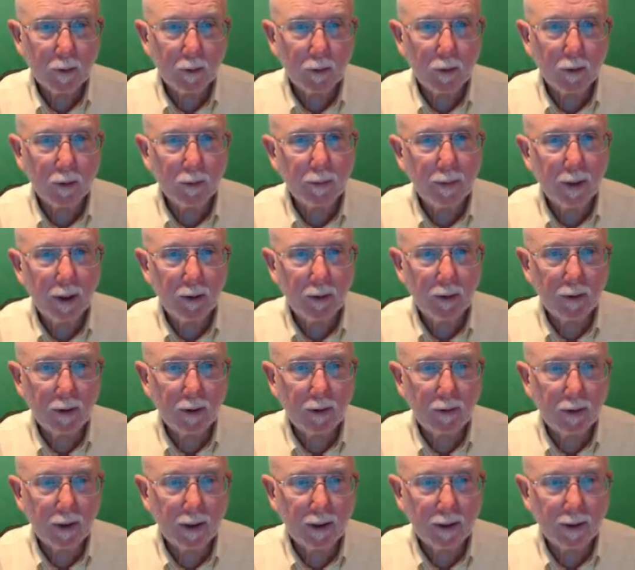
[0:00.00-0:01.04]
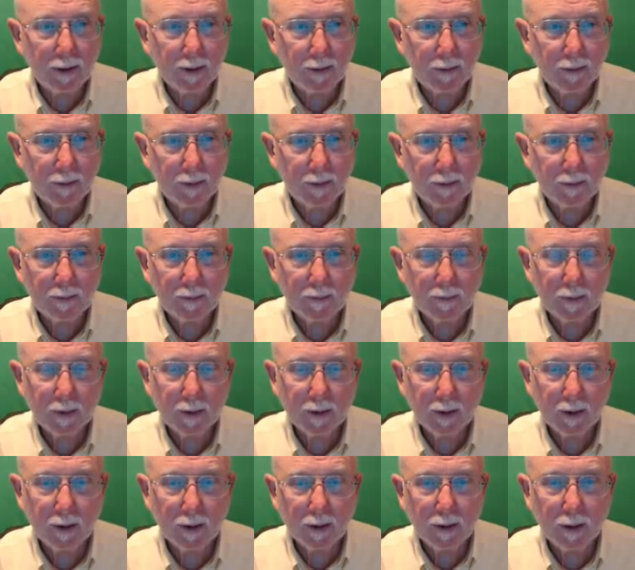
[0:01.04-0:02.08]
on parallel lines.
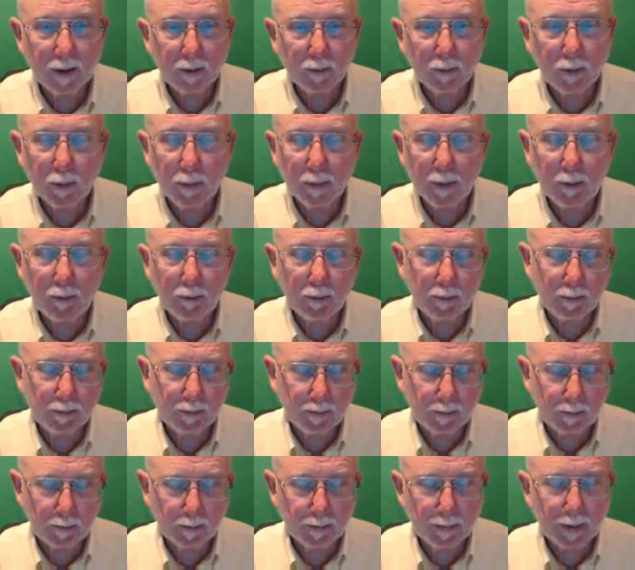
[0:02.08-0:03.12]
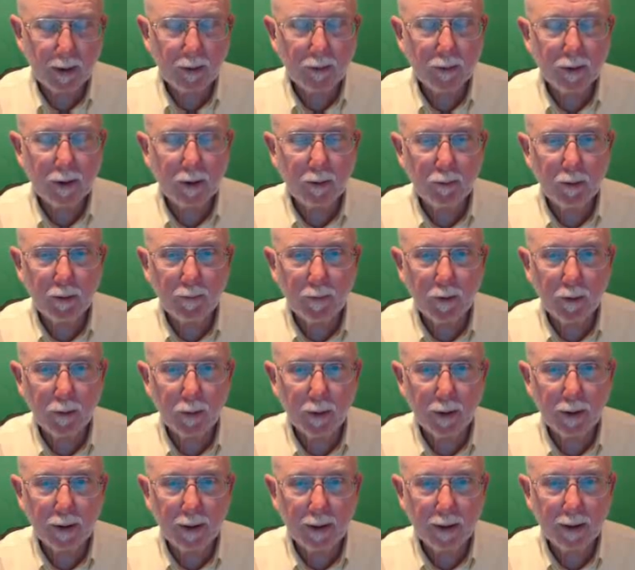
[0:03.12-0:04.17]
We'll be basically
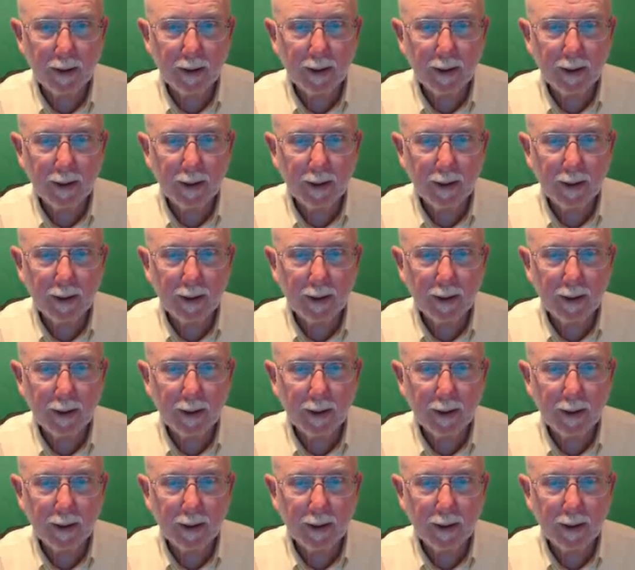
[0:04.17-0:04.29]
reviewing